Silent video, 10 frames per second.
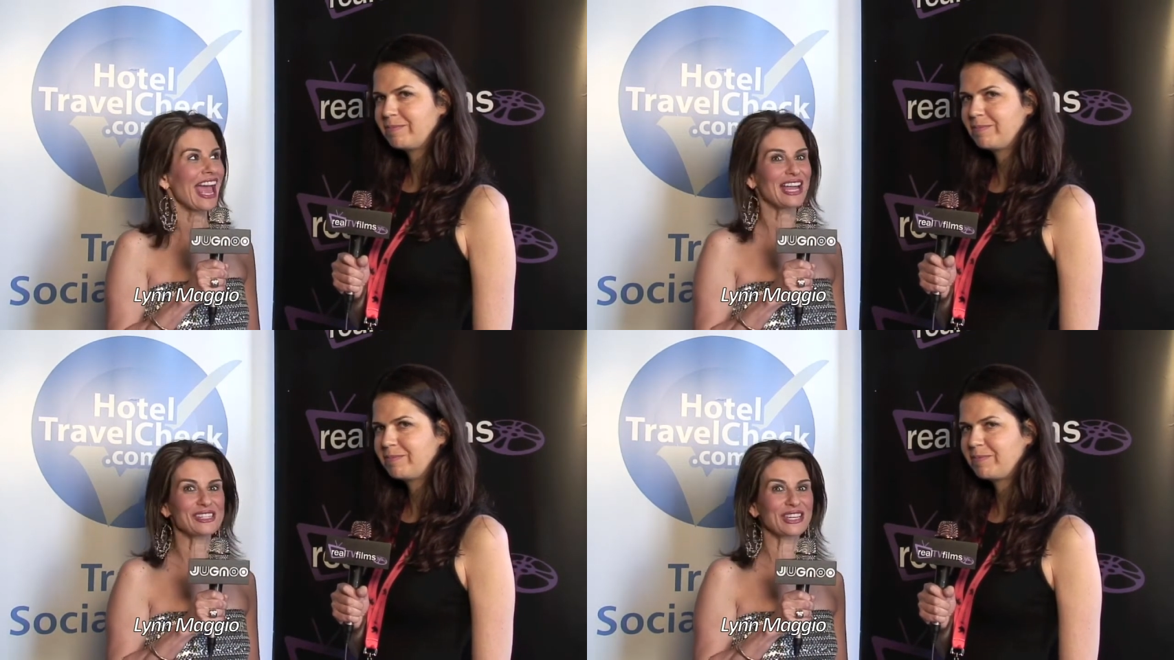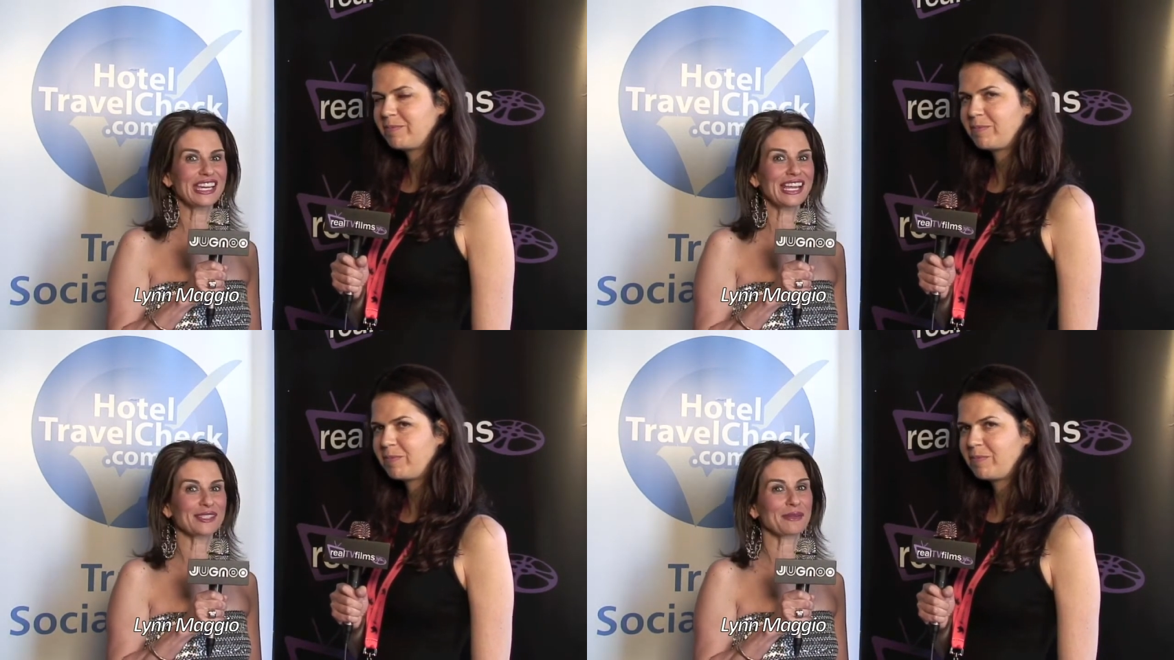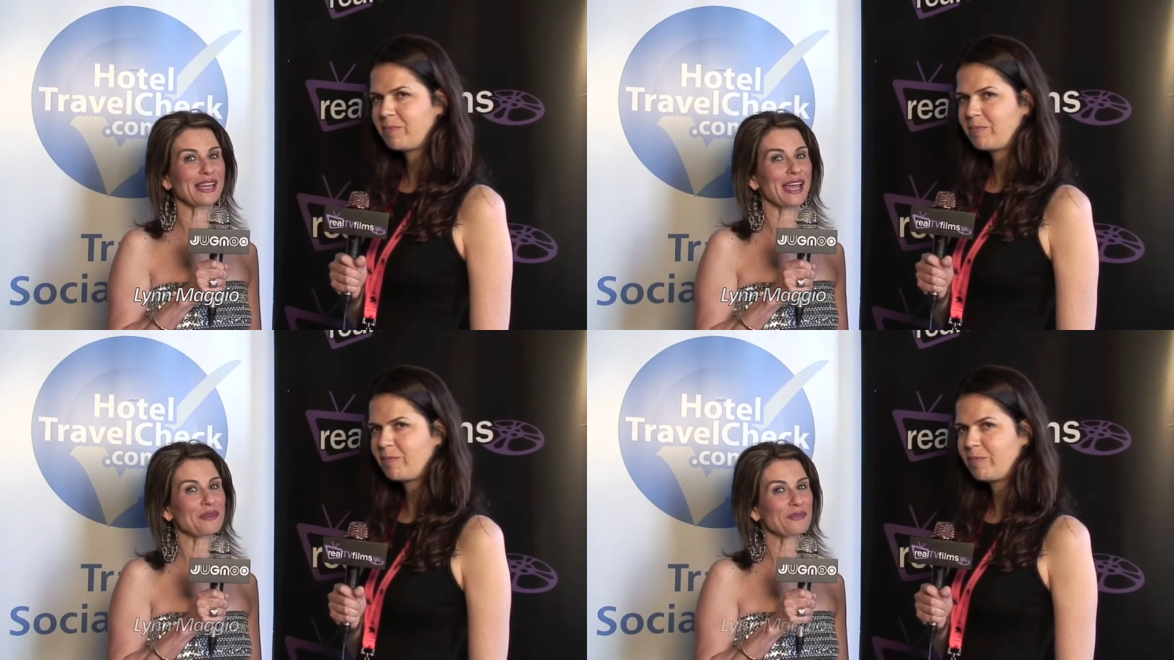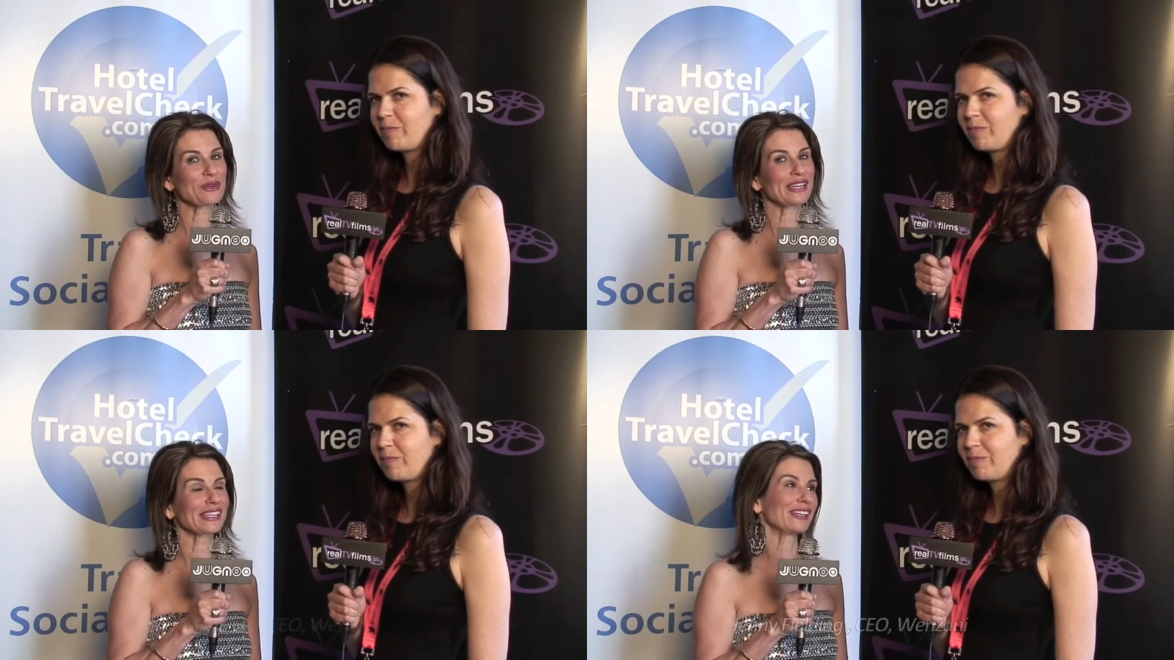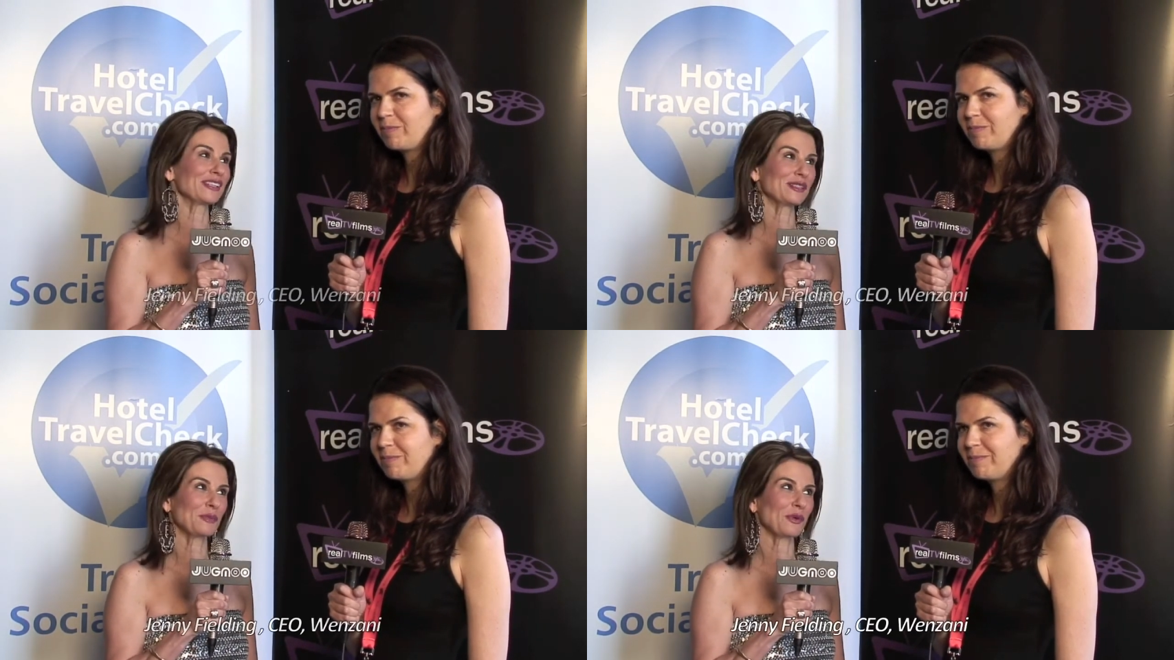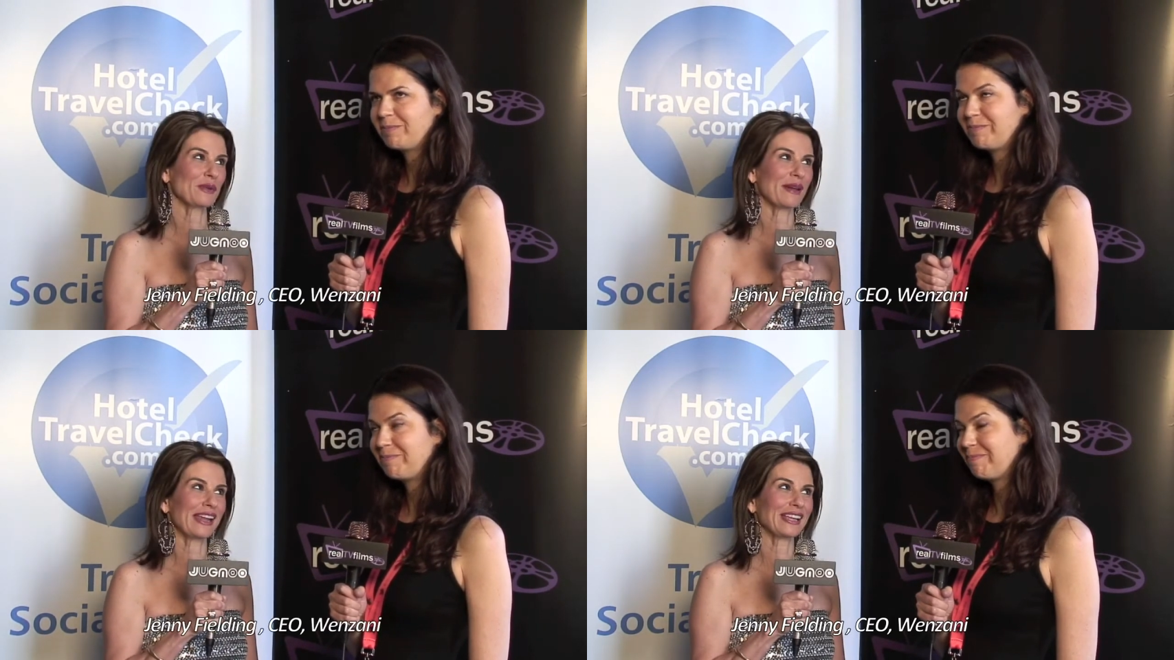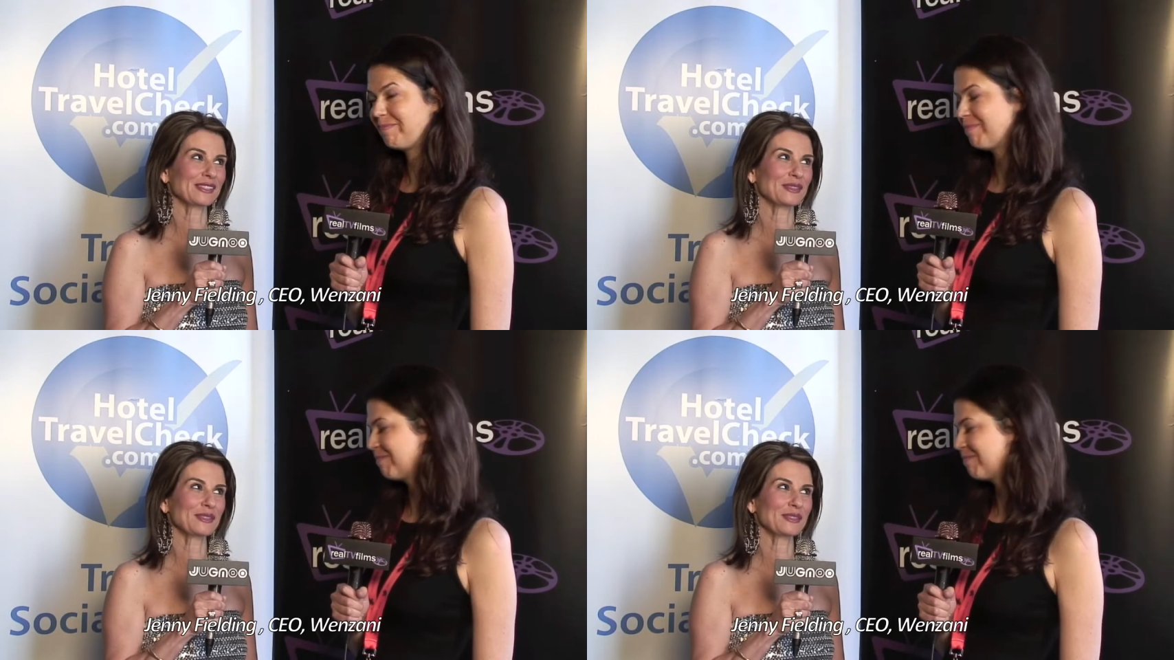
Speaker 1: and Jenny has been a really good sport about answering